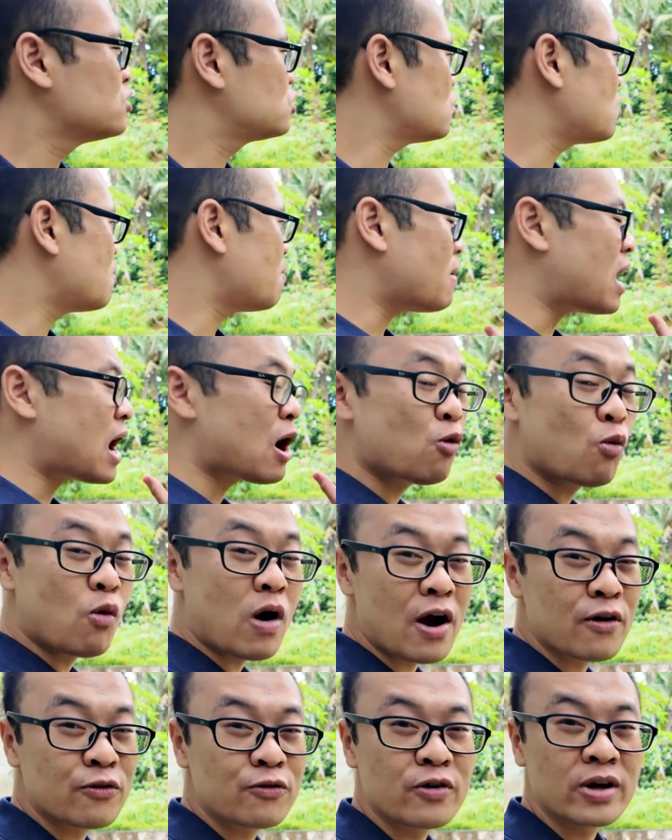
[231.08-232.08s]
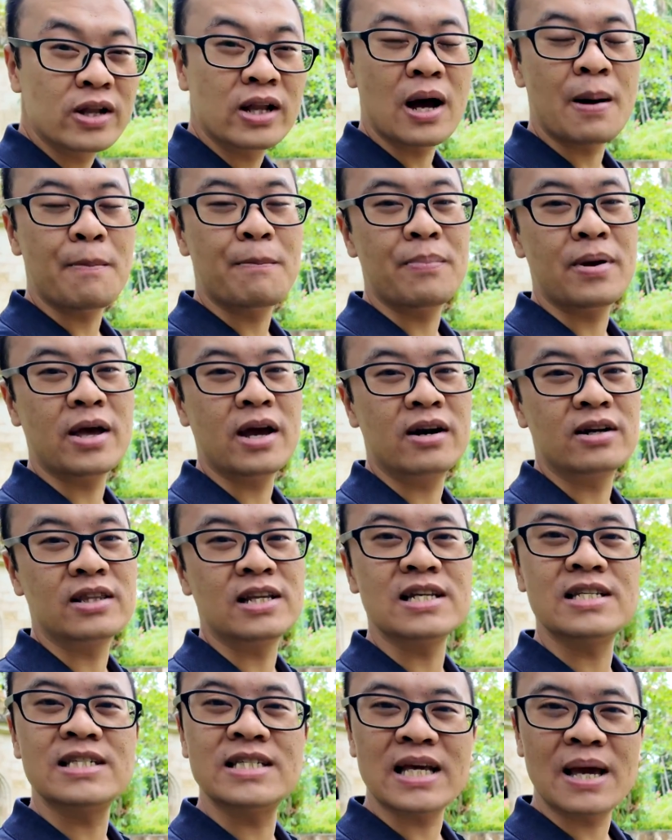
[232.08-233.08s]
so my wife will appear
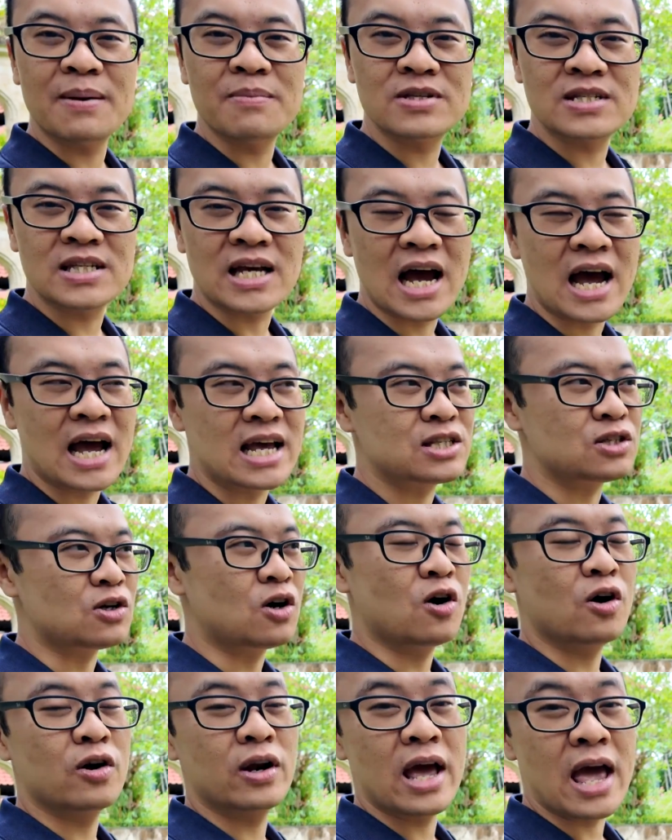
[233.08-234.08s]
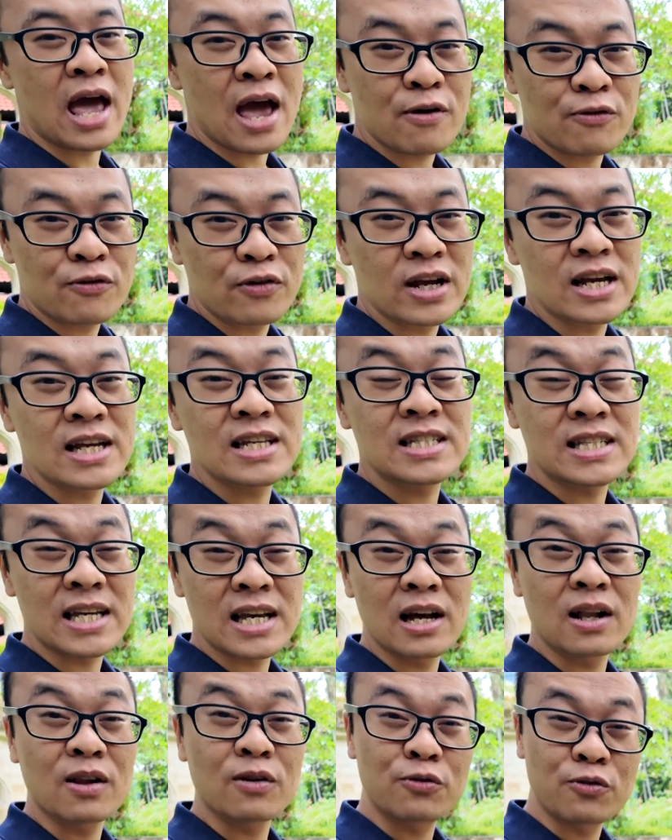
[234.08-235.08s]
the same size on every
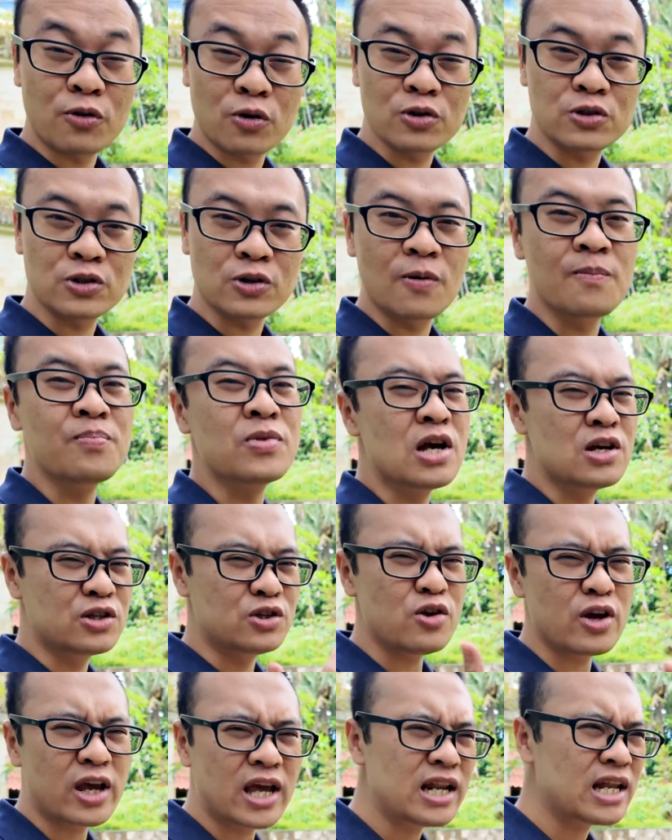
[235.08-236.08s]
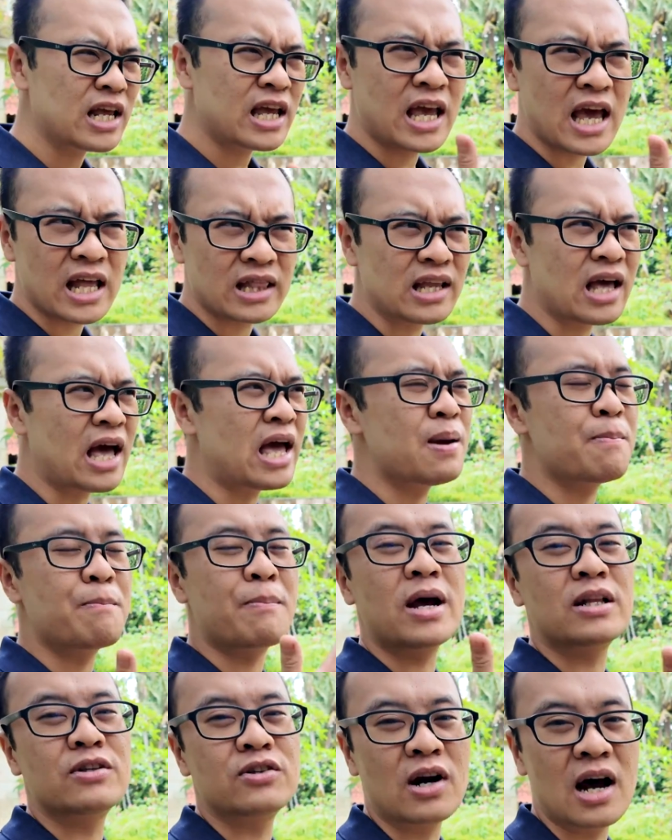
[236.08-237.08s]
single photo, so you can get a
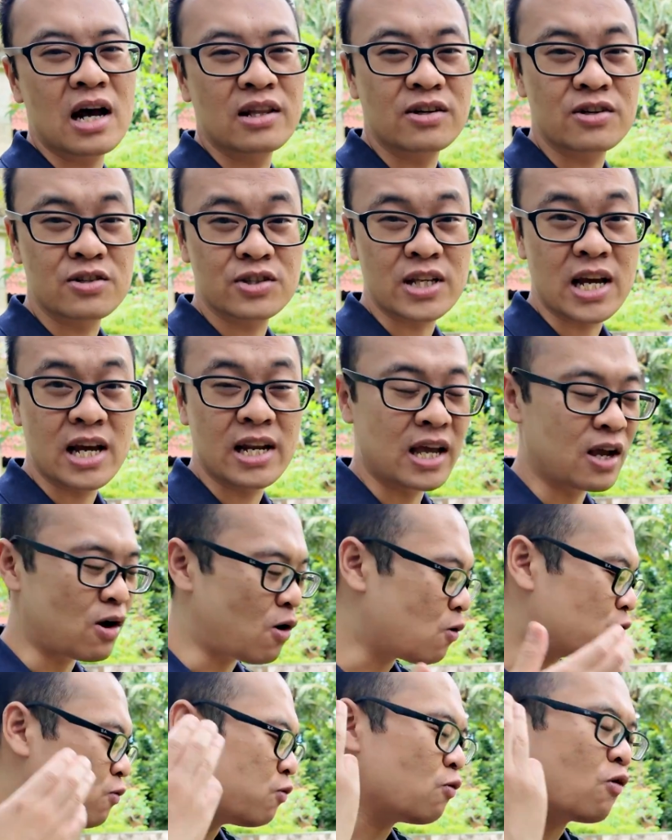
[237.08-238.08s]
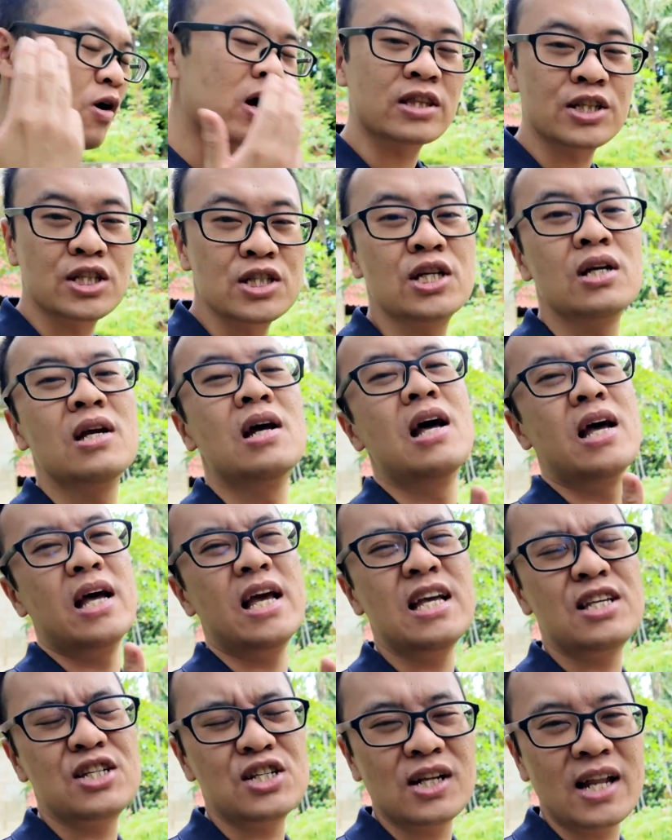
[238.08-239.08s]
better understanding of what
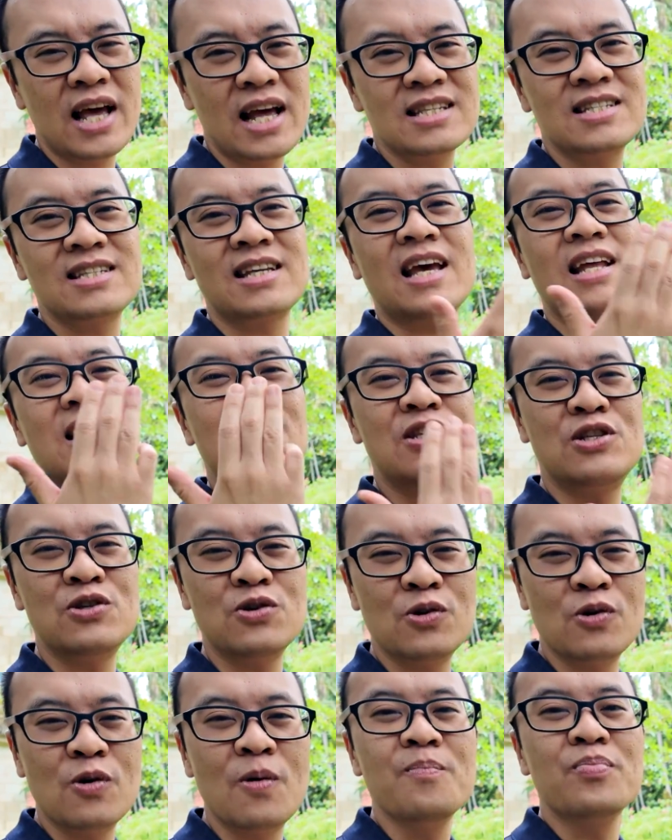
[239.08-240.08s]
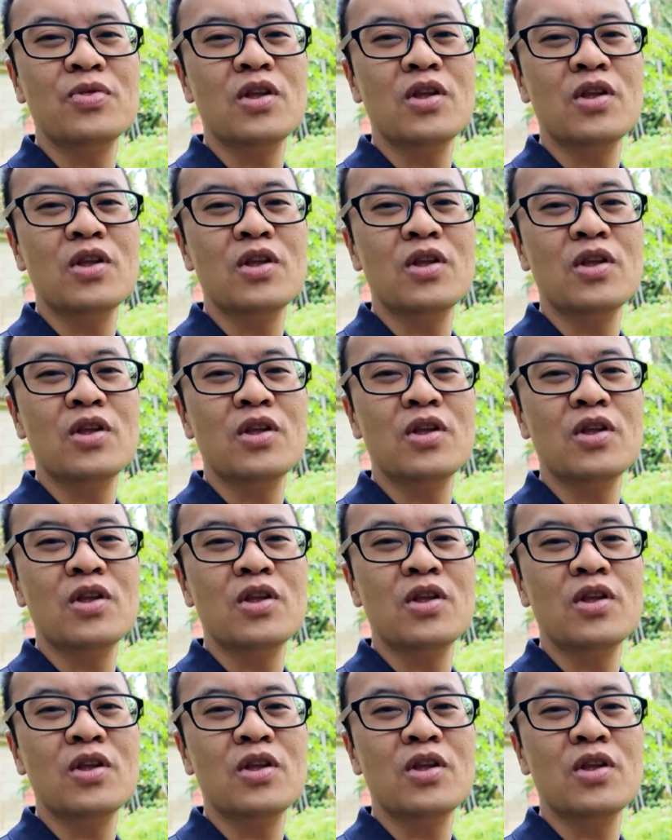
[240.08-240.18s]
each lens can do